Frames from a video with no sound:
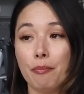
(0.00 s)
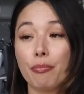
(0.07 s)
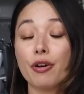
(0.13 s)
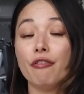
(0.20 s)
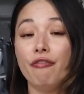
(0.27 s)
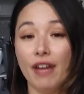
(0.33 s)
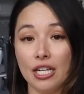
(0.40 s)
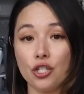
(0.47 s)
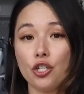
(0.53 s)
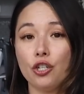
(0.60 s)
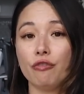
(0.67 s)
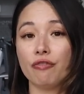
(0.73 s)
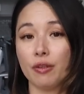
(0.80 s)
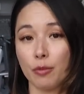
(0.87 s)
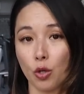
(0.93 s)
prevents
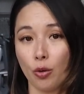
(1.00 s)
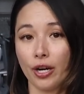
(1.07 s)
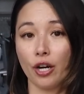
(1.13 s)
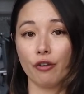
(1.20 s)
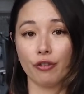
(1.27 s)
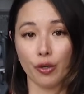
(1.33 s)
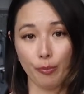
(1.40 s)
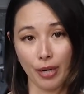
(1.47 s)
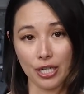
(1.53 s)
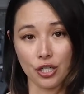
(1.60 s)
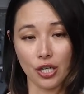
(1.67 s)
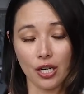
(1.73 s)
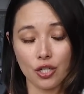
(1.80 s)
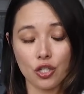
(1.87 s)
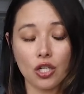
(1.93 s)
you from going over your
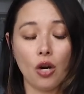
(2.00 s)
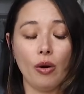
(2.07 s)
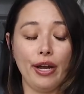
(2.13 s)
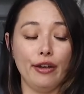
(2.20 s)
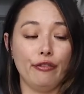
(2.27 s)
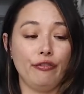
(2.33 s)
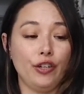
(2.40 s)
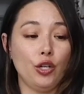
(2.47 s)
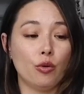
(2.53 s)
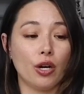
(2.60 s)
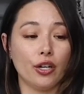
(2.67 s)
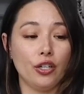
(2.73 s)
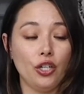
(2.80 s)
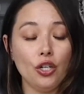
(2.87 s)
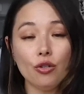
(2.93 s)
budget. So if you
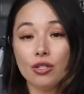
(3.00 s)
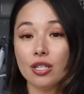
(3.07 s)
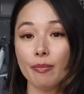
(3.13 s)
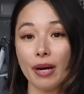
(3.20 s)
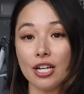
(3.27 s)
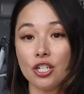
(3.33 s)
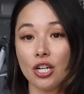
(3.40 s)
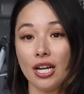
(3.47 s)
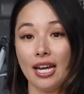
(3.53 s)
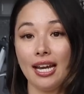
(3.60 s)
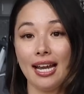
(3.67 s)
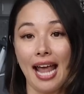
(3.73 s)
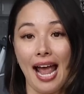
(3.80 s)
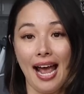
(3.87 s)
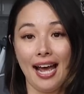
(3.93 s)
are new to
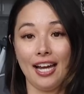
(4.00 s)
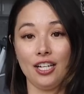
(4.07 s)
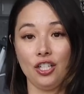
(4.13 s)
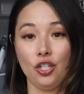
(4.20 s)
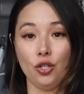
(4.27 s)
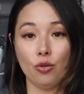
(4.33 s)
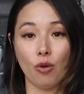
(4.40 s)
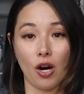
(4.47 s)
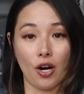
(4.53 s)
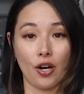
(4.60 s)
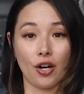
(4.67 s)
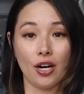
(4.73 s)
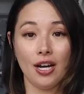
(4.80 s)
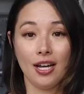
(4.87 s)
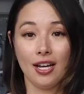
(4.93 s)
budgeting and you
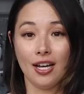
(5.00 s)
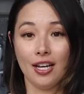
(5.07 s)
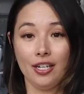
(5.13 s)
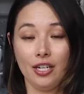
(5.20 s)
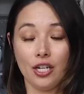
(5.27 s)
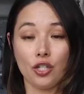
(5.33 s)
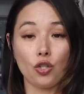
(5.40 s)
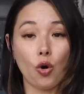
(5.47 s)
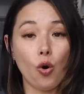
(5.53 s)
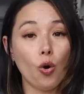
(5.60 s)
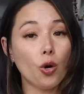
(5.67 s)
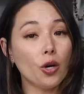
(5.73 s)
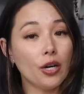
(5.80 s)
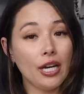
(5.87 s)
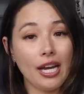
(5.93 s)
are
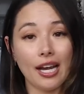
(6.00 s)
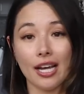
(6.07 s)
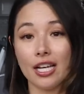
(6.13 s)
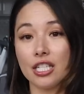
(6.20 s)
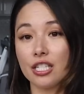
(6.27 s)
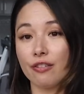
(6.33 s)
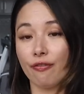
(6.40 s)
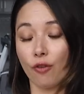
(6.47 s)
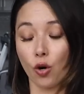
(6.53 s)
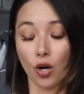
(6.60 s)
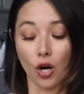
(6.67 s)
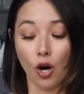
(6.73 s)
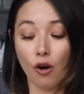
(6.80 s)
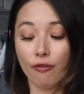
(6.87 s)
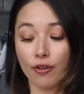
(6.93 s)
notorious
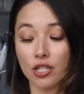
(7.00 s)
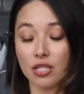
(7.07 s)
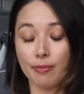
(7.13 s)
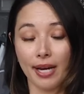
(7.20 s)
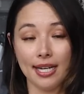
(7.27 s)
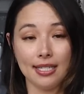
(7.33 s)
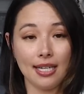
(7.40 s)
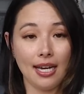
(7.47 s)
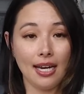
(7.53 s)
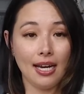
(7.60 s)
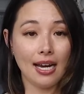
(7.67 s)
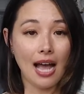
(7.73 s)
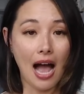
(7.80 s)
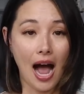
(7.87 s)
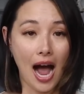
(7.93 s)
for
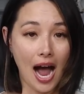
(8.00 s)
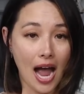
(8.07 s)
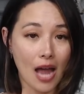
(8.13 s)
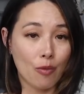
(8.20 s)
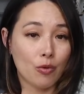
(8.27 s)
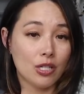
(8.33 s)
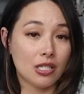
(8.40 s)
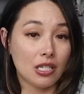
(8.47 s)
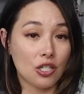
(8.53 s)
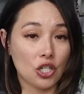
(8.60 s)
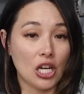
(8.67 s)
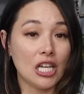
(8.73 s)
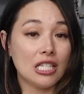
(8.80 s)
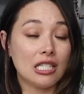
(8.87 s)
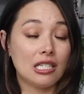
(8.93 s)
overspending, I would
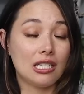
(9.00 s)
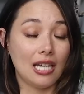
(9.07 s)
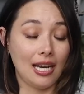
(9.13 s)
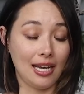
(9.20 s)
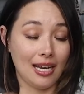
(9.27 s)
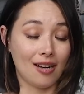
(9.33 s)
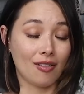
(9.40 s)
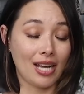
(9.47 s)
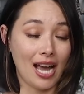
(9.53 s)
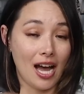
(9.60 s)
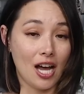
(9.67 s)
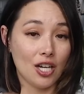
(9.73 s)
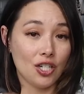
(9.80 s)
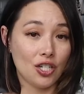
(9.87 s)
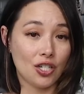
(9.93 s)
suggest taking out
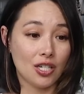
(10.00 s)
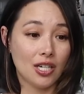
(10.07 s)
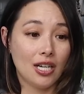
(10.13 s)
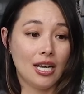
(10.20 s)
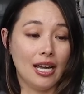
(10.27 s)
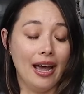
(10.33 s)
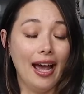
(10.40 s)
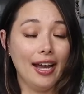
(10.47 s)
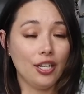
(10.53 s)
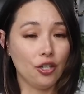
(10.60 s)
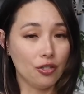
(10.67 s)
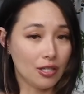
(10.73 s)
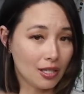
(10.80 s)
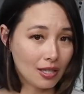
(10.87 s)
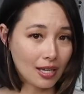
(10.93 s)
cash and
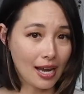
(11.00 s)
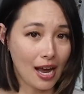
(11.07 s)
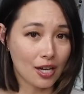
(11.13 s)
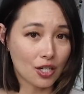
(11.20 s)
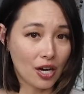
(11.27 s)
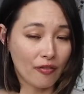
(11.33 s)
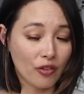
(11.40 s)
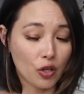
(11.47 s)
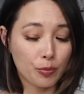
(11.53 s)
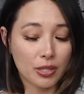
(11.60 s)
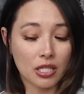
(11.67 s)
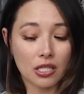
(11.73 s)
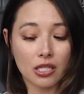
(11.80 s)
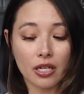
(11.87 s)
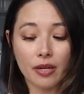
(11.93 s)
using the cash envelope
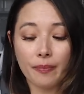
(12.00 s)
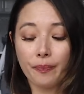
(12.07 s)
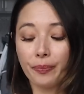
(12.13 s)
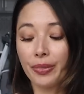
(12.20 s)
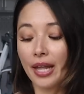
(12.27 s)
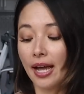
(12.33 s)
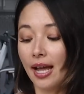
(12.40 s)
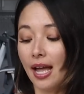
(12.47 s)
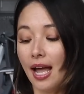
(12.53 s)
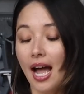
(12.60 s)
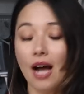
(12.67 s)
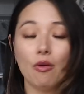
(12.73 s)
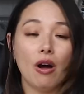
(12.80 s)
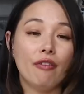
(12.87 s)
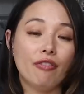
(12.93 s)
system.
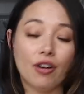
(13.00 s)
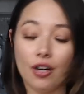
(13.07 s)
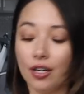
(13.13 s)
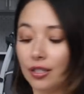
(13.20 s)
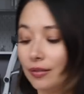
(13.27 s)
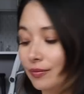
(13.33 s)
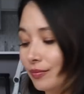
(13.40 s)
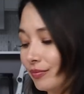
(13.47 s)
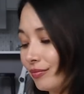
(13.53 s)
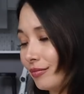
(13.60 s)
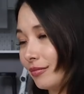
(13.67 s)
However,